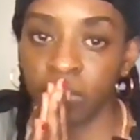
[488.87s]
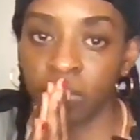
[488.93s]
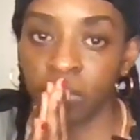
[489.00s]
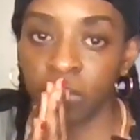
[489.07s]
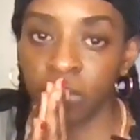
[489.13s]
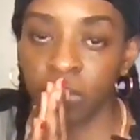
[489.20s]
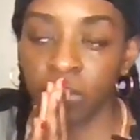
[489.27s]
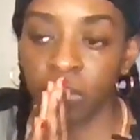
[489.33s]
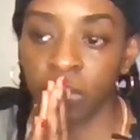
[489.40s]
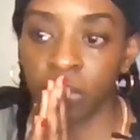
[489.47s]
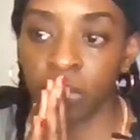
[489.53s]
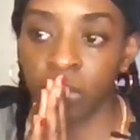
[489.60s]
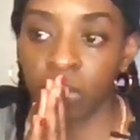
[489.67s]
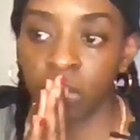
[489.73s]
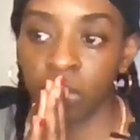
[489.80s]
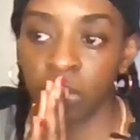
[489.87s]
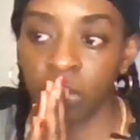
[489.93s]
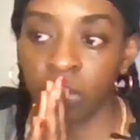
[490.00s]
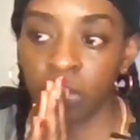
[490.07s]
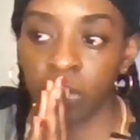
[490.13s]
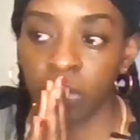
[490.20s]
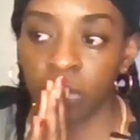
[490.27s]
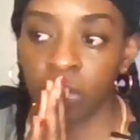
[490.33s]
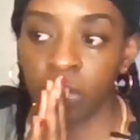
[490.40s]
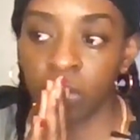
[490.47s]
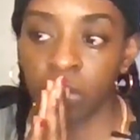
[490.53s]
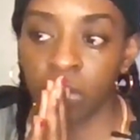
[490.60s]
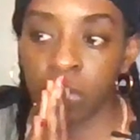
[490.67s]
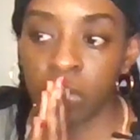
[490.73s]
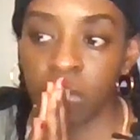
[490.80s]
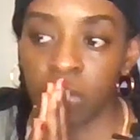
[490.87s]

Nothing is said.